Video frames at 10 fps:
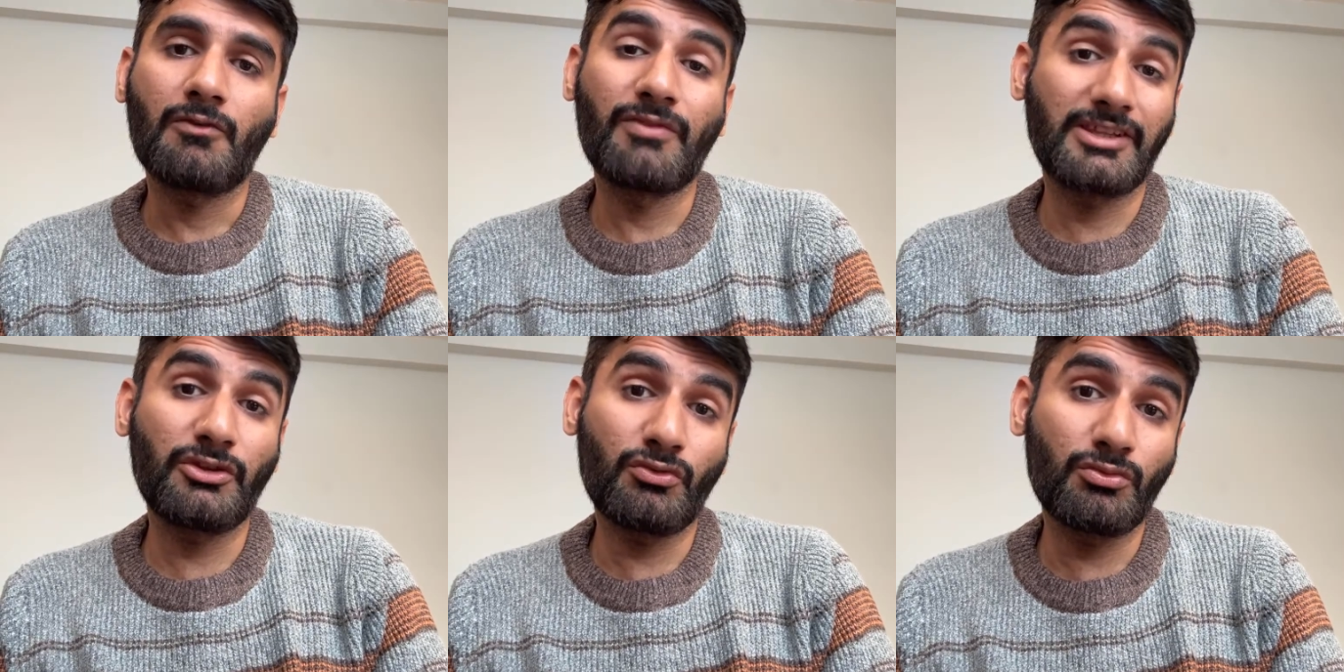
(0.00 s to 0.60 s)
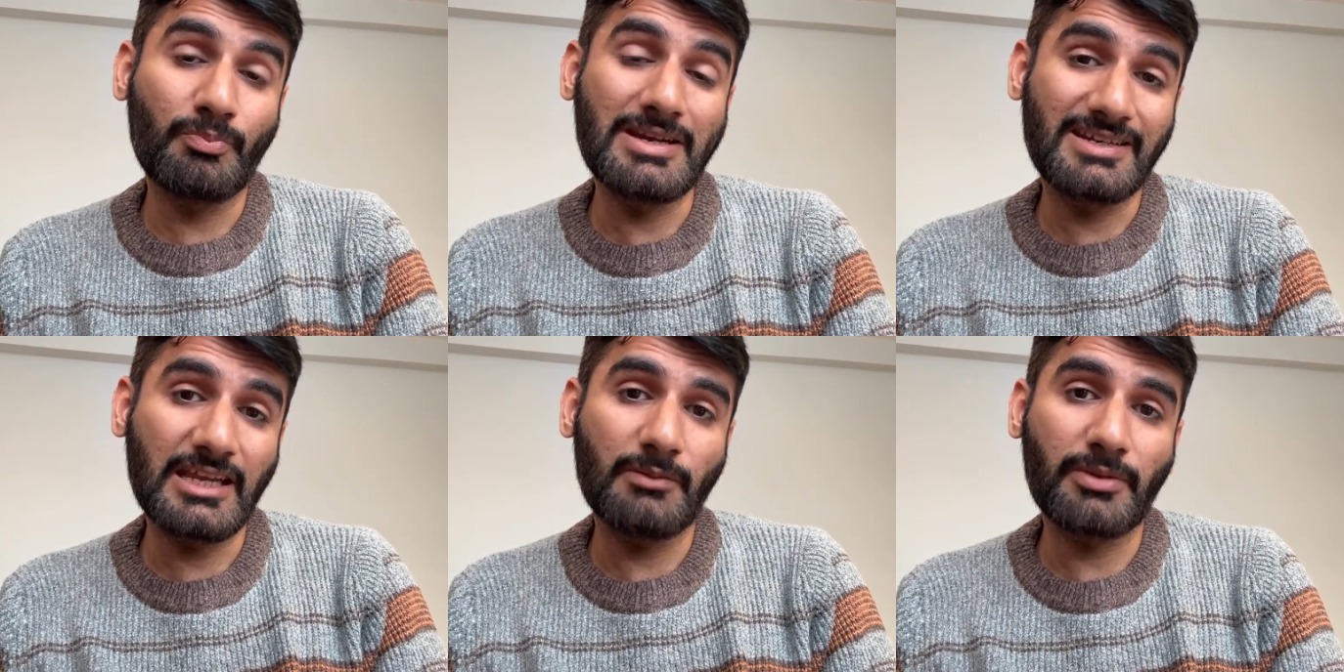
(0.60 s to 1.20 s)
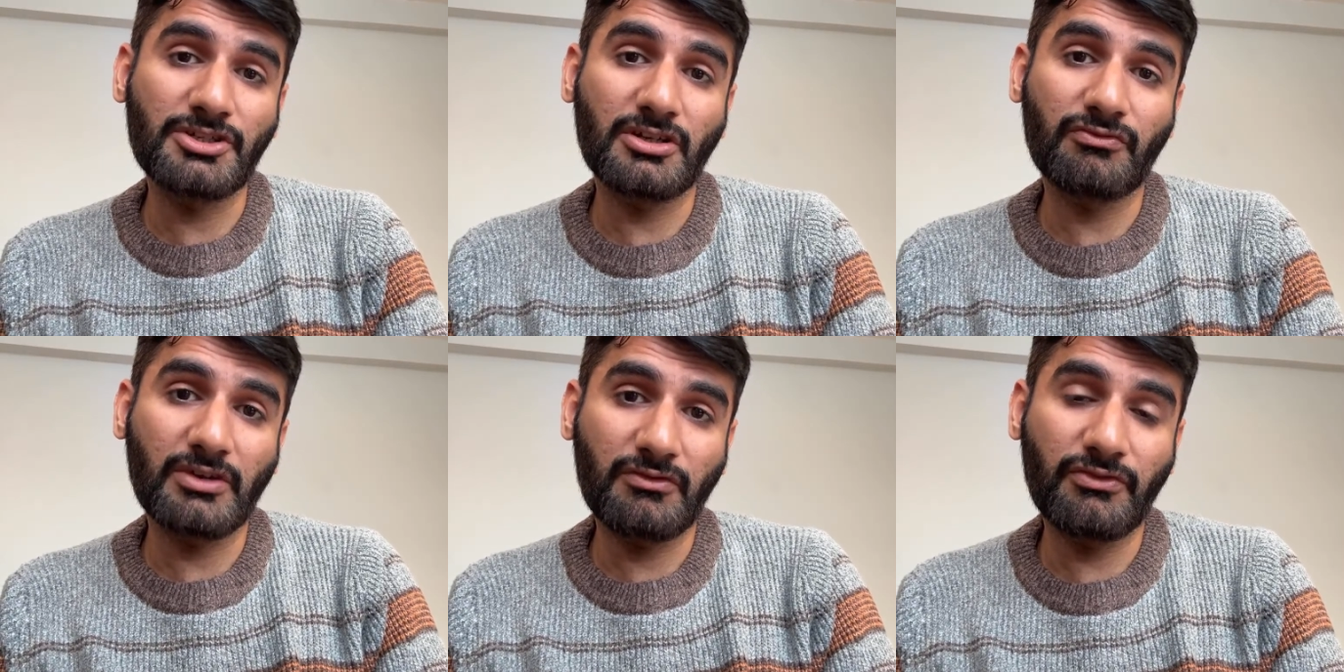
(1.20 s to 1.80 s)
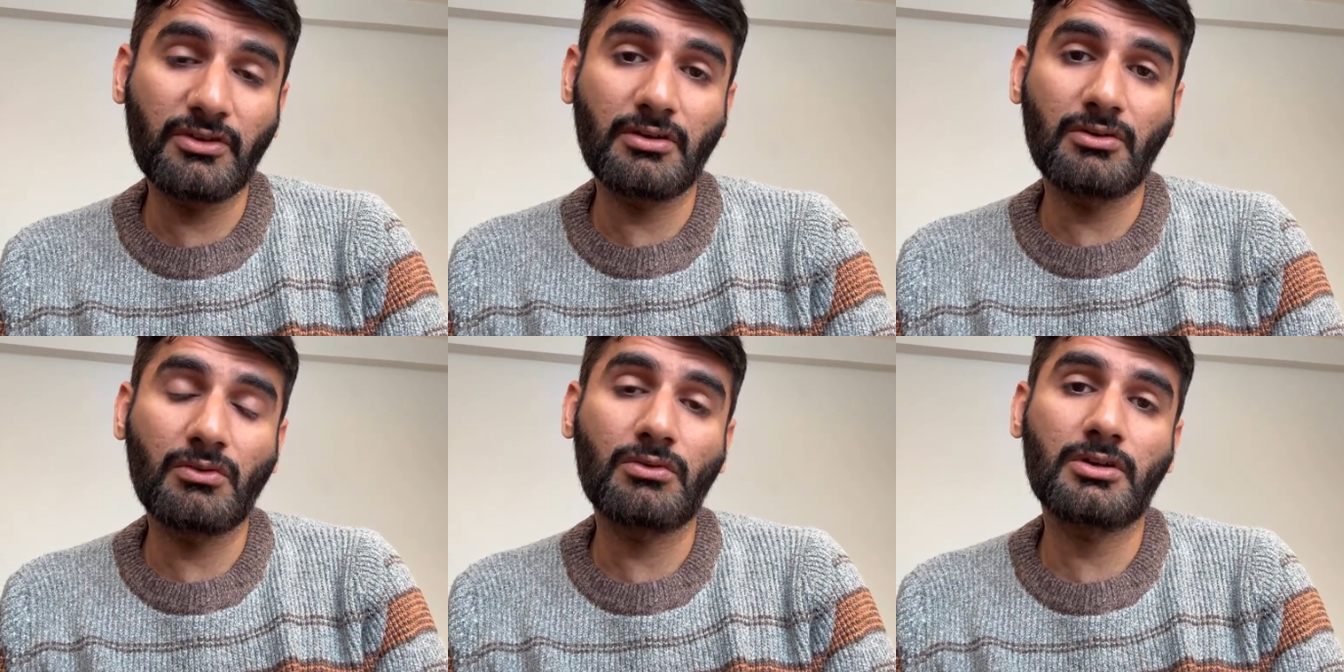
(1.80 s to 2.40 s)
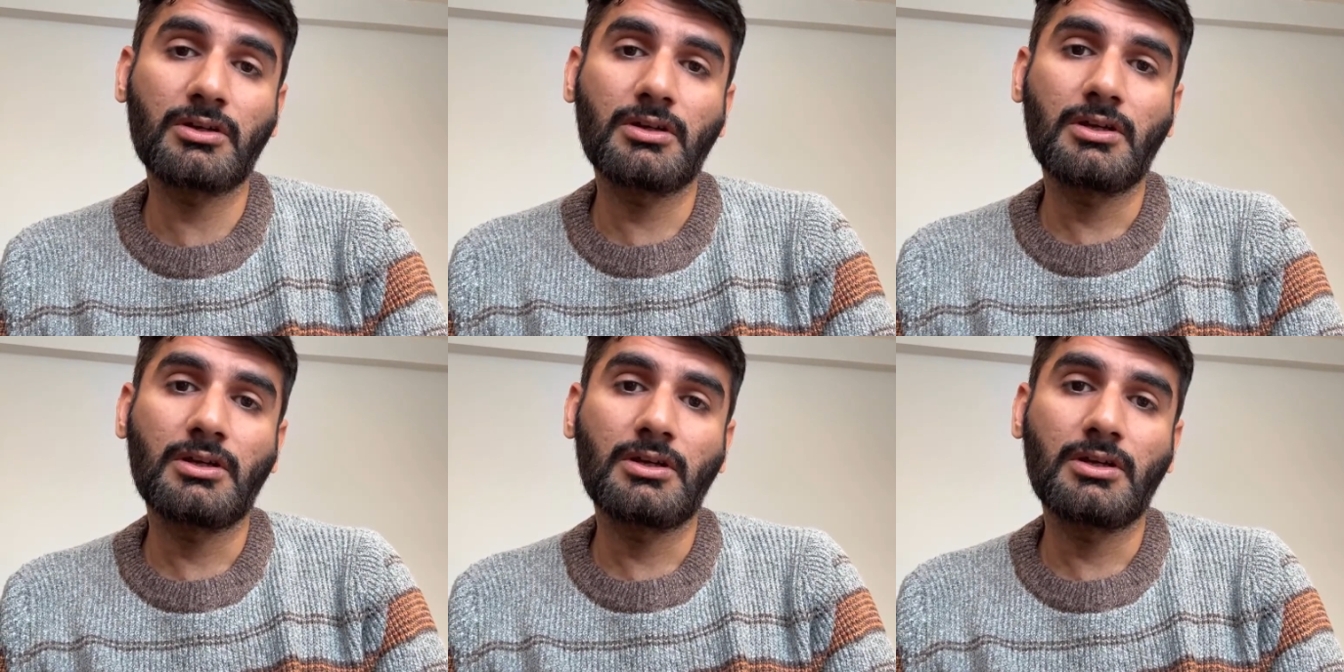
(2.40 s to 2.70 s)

whether you maintain patient welfare or not,